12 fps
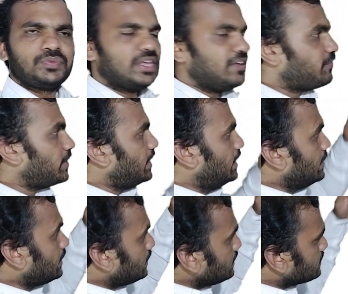If I
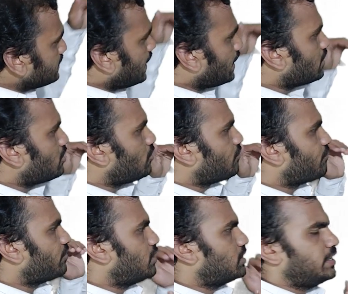increase the angle of
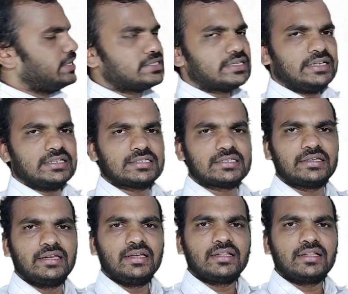incidence,